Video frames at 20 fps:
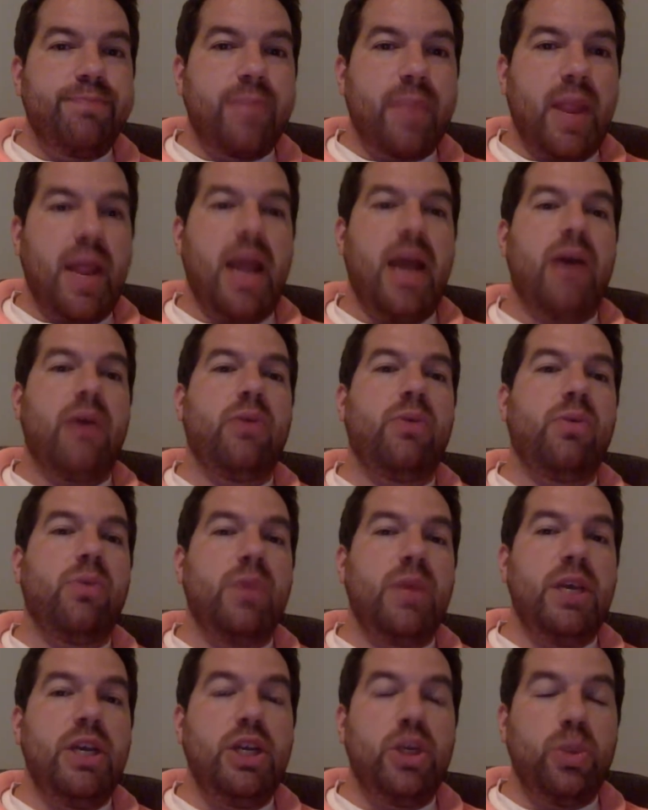how
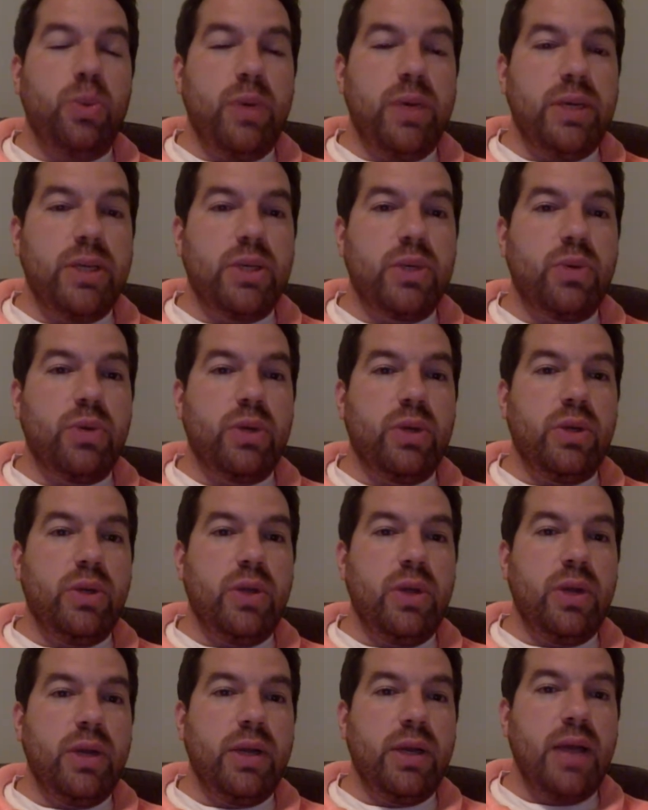each week is going to
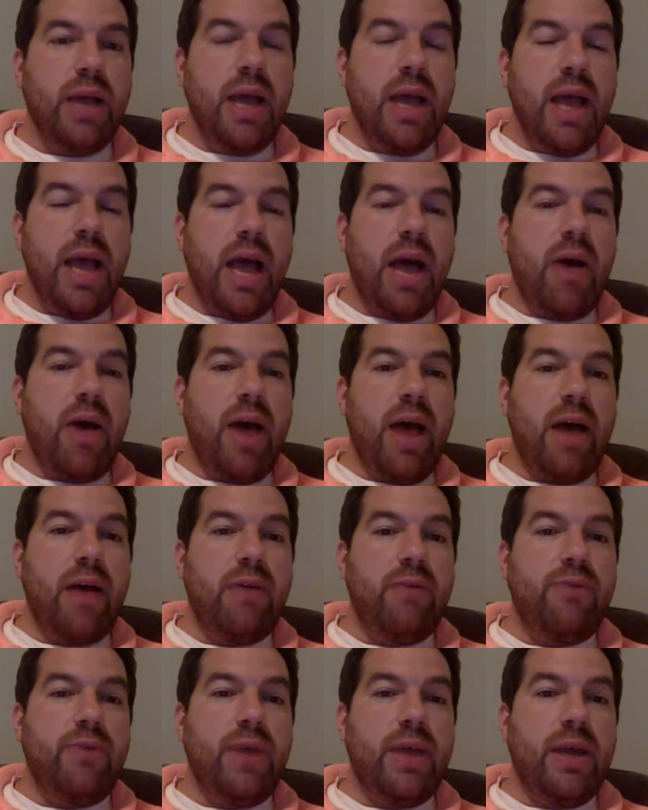look, I'll
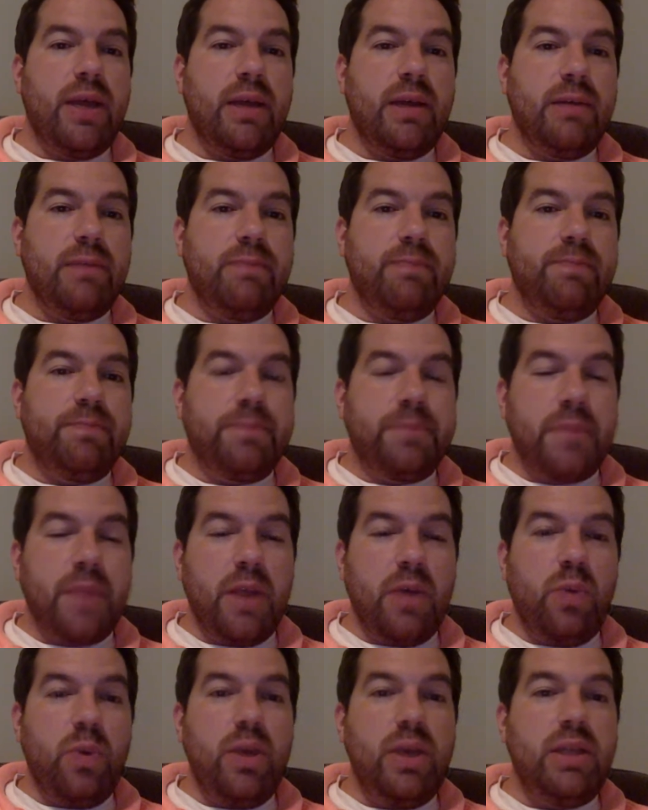have
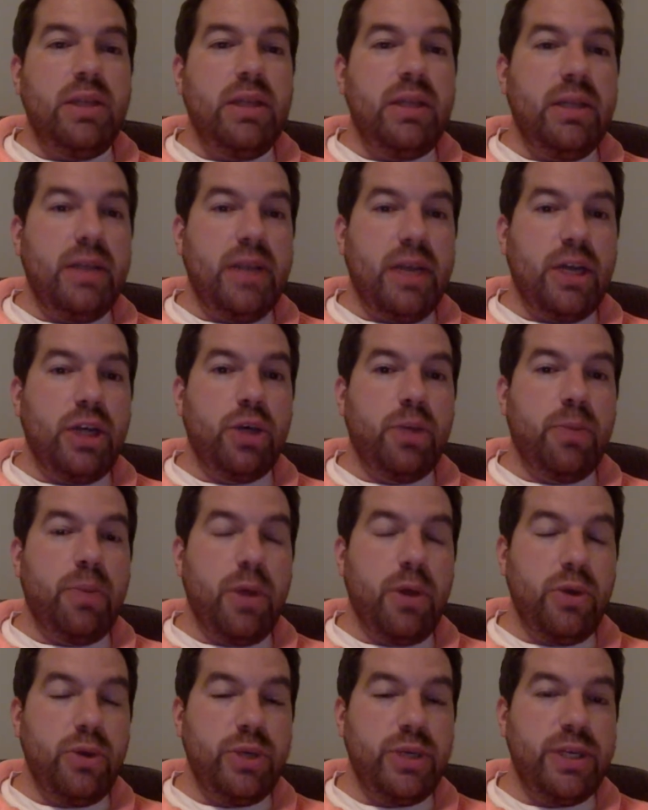a weekly lecture
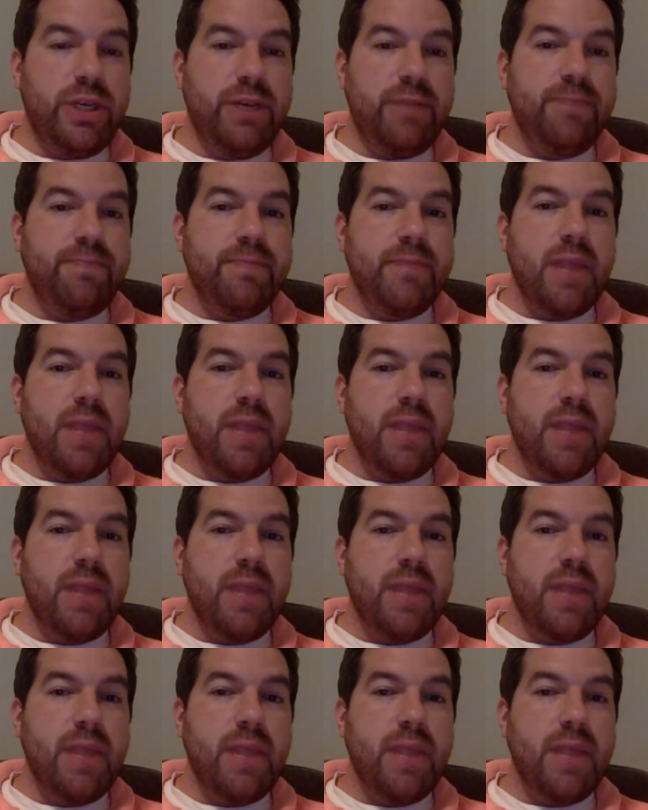posted,